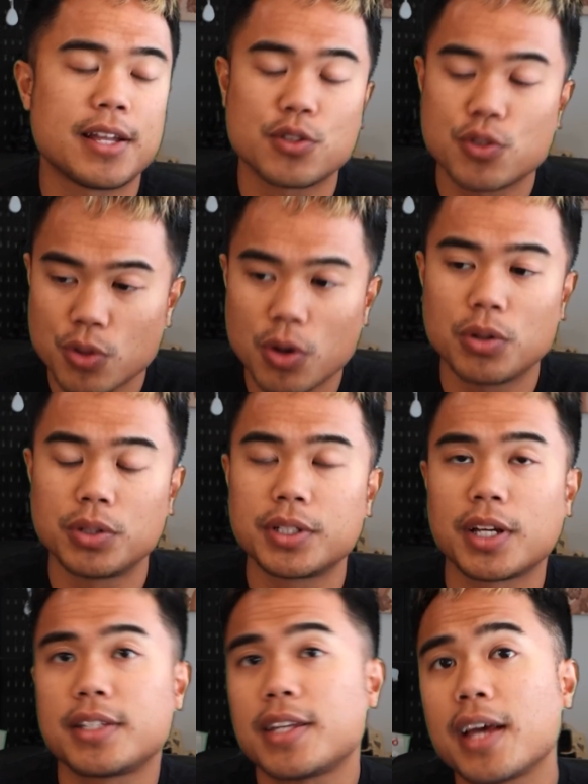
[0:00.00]
and
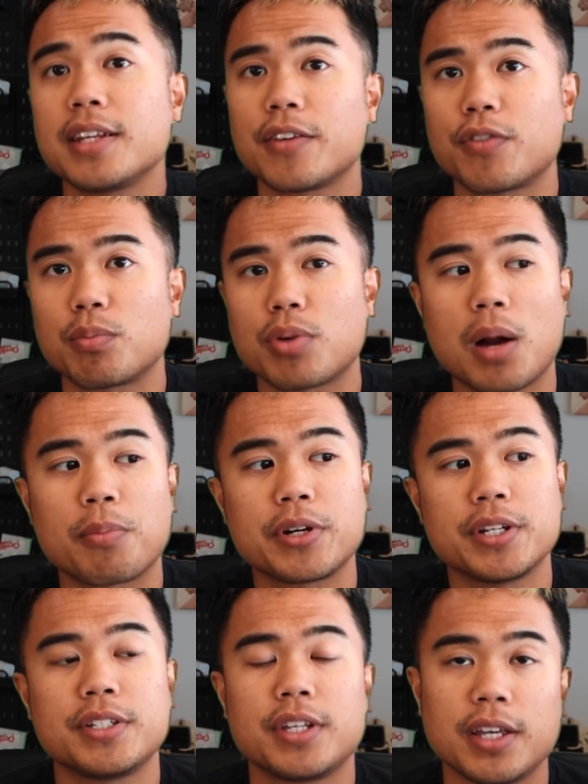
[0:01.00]
sold 10 different
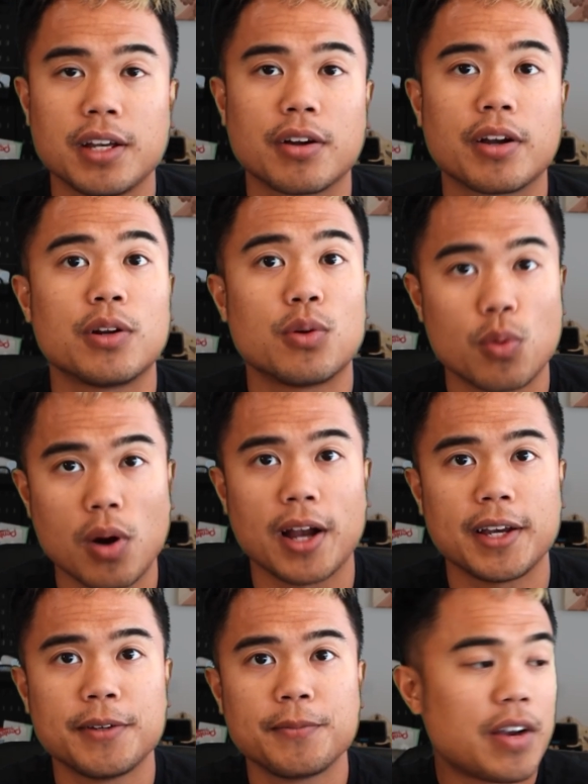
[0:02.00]
properties here in
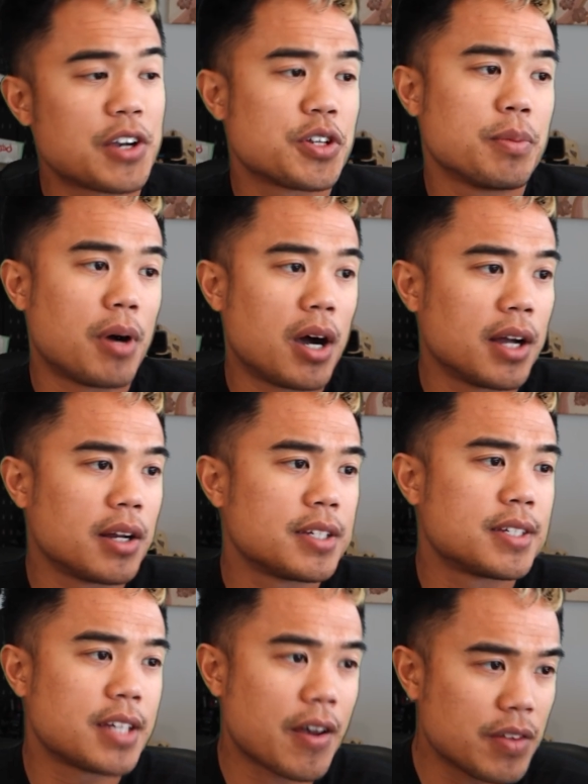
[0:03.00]
Hawaii. I've actually bought
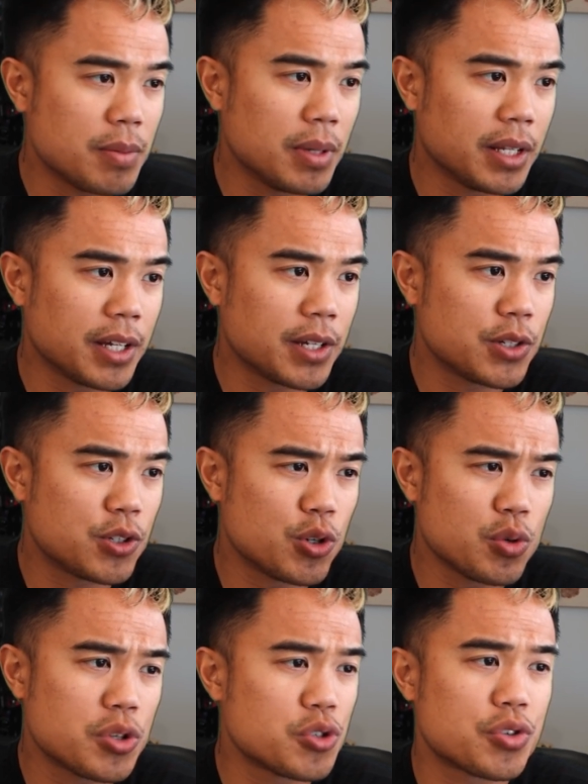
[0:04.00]

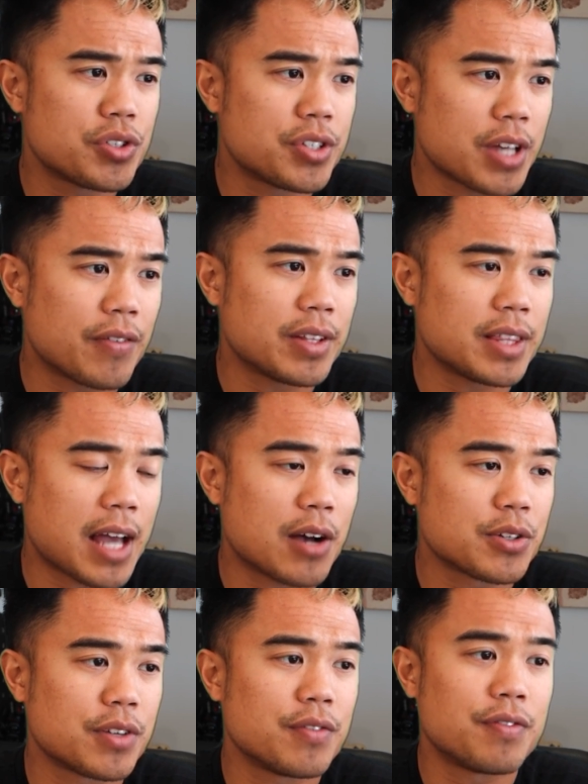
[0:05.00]

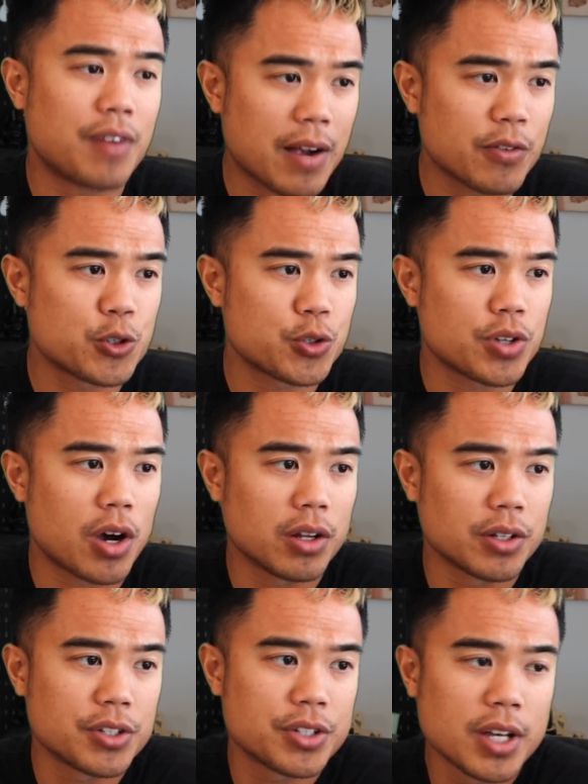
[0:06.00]

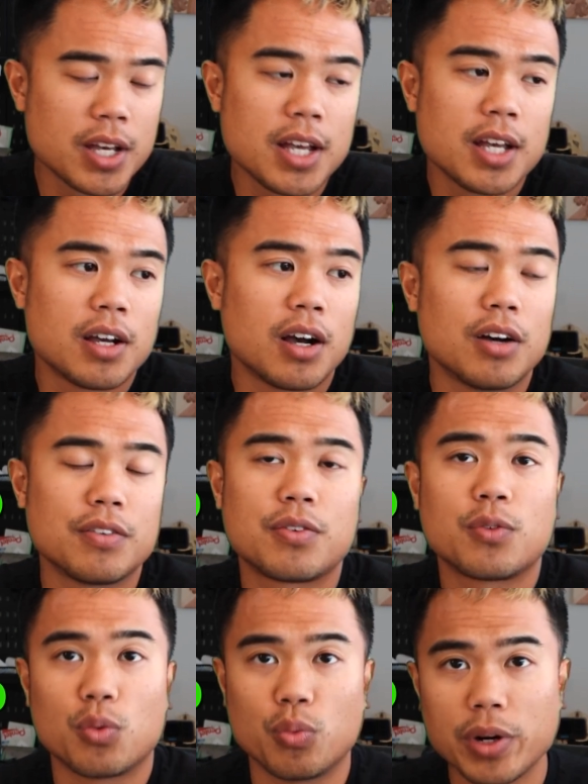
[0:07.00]
$7,207,500
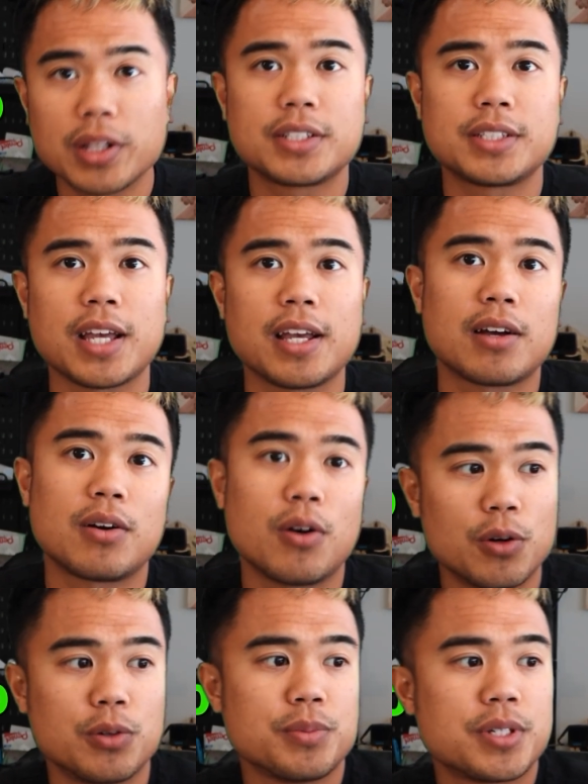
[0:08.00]
of real estate
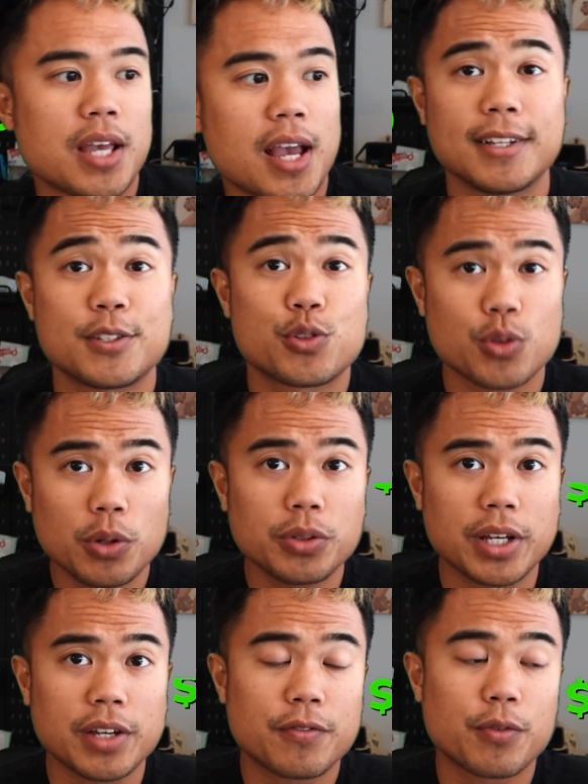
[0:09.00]
homes and
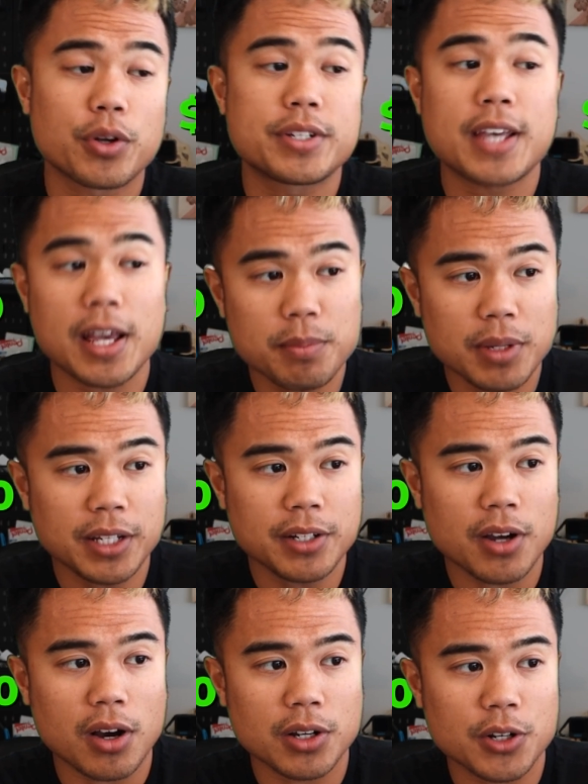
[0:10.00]
sold it for $10
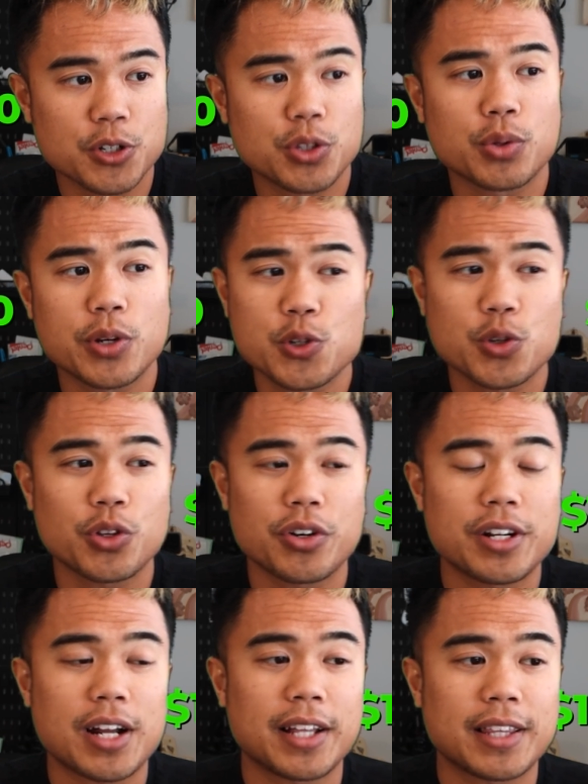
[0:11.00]
million,
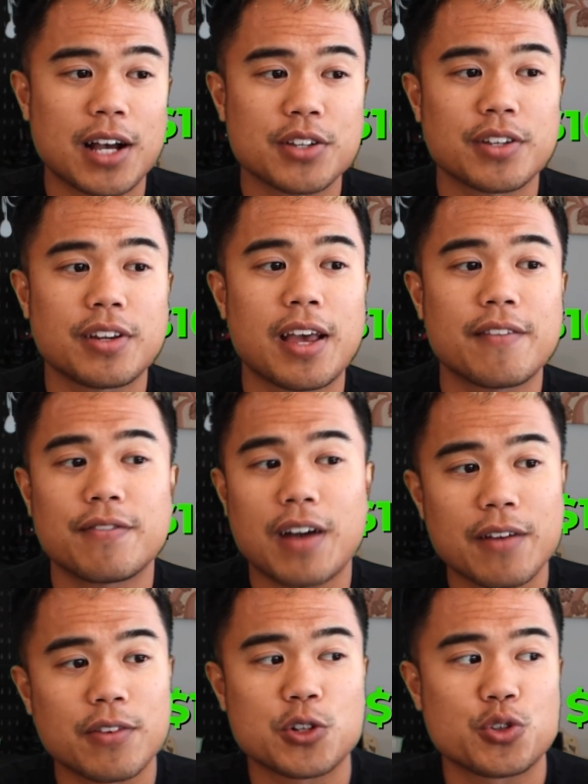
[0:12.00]

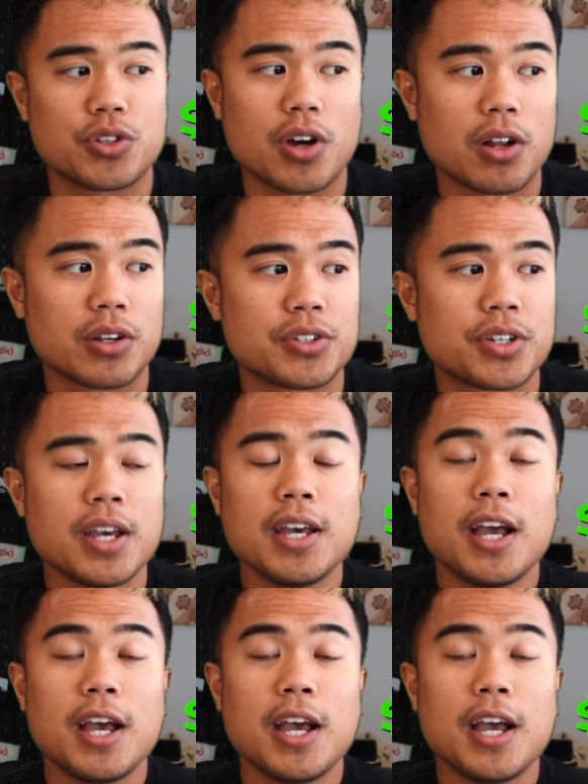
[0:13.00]
$339,500,